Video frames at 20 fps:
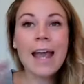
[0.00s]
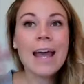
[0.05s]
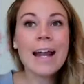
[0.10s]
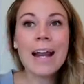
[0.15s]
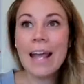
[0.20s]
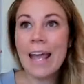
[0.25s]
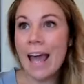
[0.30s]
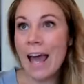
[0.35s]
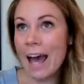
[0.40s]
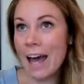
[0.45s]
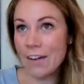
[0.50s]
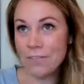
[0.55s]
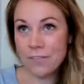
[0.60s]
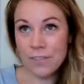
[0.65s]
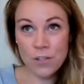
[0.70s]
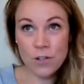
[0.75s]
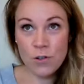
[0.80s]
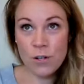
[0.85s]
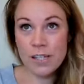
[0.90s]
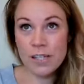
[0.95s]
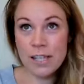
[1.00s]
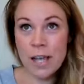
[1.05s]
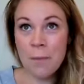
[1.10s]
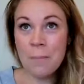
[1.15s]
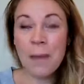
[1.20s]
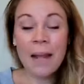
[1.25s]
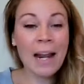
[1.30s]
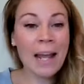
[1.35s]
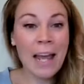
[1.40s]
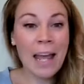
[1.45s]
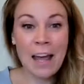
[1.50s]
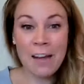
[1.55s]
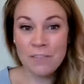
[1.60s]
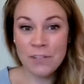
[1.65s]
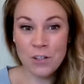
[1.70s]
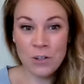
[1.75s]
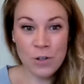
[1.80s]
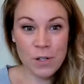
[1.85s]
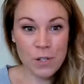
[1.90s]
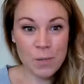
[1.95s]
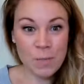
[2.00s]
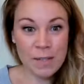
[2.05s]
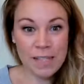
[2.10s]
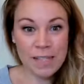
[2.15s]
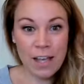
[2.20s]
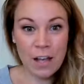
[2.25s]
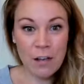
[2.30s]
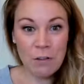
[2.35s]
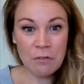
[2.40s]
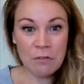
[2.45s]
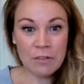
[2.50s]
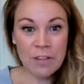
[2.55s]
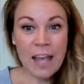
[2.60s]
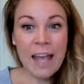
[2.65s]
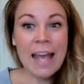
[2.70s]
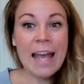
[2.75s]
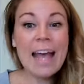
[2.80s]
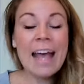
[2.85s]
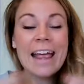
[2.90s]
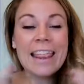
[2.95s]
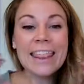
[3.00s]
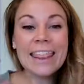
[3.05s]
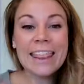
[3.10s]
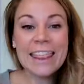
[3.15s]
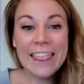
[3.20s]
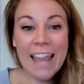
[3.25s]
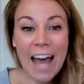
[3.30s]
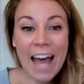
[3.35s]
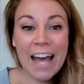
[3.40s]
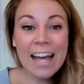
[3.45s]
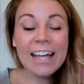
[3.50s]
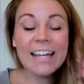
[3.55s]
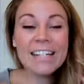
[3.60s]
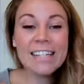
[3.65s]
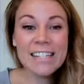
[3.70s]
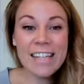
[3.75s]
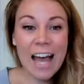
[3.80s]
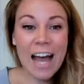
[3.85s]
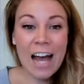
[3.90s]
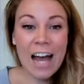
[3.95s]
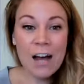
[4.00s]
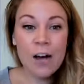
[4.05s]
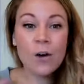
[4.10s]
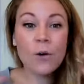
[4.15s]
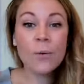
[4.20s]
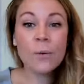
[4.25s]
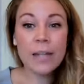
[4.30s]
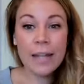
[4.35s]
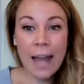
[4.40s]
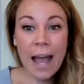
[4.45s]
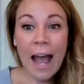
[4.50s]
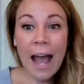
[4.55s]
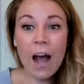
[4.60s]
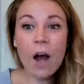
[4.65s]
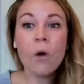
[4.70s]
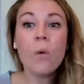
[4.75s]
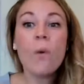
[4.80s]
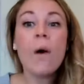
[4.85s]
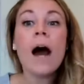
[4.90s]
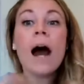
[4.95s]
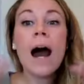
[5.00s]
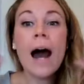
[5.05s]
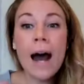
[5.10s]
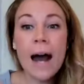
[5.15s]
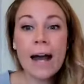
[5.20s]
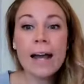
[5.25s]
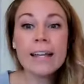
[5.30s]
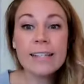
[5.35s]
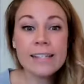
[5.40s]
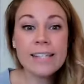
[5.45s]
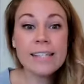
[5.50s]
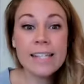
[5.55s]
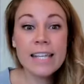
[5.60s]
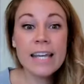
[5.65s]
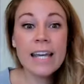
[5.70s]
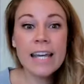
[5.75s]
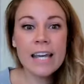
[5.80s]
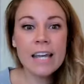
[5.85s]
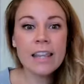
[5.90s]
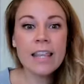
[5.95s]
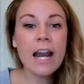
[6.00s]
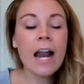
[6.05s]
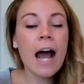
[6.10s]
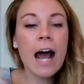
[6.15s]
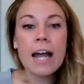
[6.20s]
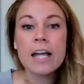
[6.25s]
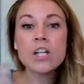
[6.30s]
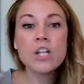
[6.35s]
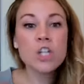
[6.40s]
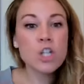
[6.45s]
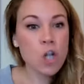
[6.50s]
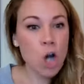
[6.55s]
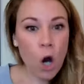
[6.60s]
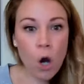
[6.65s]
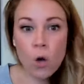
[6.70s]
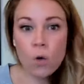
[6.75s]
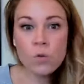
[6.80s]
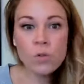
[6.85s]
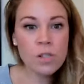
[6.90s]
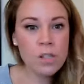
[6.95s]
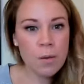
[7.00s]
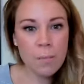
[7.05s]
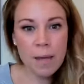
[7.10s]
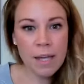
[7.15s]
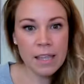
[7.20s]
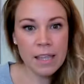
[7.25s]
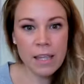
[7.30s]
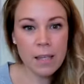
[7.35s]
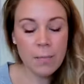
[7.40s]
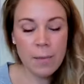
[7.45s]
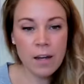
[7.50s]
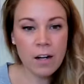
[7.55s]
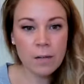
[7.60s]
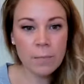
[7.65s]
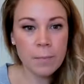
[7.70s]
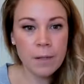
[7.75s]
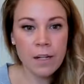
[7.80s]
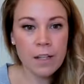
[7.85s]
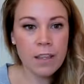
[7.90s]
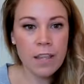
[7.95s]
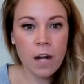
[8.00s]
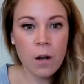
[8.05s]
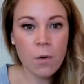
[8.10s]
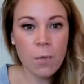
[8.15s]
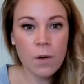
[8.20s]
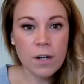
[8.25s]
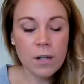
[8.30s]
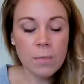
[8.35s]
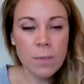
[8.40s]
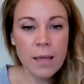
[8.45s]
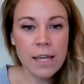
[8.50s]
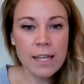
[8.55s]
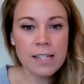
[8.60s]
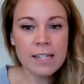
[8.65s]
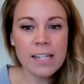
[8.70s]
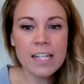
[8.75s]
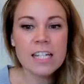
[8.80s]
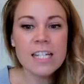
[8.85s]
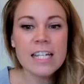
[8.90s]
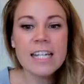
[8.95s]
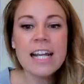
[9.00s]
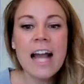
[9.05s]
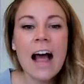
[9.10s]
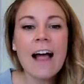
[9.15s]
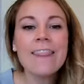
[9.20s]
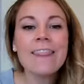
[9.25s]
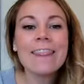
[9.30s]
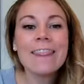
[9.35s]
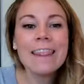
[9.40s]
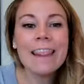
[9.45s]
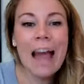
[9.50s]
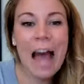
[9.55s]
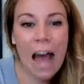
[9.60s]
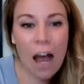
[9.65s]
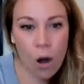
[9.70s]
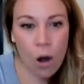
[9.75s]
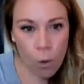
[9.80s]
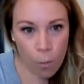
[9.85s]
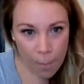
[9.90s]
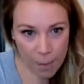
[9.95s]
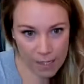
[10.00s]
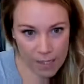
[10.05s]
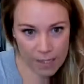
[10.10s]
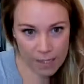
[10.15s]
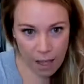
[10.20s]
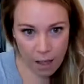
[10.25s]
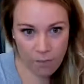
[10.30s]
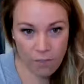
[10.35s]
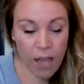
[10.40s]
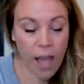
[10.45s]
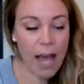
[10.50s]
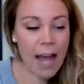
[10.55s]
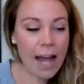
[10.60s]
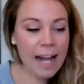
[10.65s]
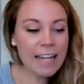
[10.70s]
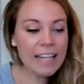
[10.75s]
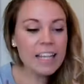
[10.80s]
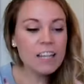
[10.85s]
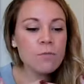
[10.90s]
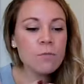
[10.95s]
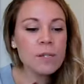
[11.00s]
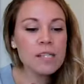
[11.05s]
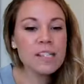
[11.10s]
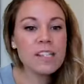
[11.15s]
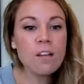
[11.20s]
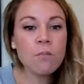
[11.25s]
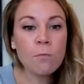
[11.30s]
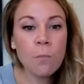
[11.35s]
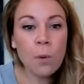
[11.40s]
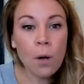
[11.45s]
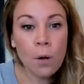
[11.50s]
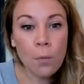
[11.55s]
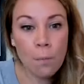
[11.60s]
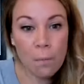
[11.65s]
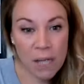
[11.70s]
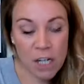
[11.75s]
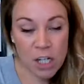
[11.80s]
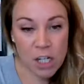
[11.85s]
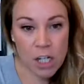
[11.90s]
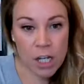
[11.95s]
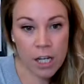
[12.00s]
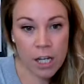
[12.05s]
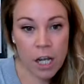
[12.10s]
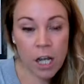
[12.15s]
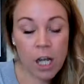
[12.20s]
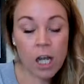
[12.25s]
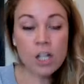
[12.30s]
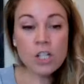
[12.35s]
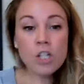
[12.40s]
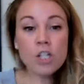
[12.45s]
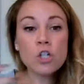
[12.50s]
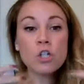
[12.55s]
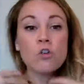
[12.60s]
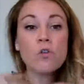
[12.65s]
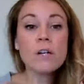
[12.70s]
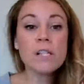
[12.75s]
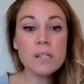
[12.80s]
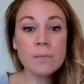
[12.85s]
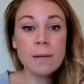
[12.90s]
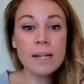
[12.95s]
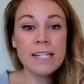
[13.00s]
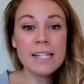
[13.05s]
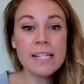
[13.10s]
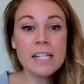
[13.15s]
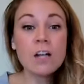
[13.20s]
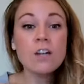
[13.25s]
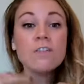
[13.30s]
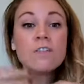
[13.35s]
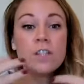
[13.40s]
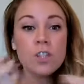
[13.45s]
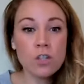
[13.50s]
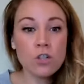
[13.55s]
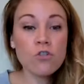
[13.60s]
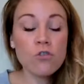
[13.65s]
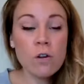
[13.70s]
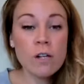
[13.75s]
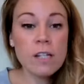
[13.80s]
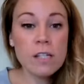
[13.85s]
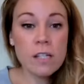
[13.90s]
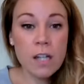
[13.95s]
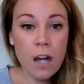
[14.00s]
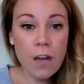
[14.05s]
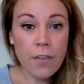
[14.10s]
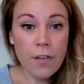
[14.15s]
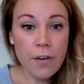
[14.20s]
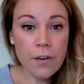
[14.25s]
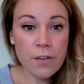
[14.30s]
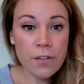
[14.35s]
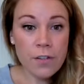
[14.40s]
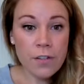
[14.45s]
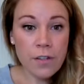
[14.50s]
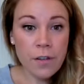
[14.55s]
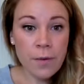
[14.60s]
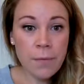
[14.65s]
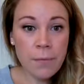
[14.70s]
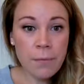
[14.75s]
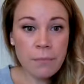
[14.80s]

And I have to trust them, and I have to trust myself. And that is how now I see that I chose to make the amount of money that I want to make, because I didn't allow myself, I didn't give myself permission to trust myself and to trust others,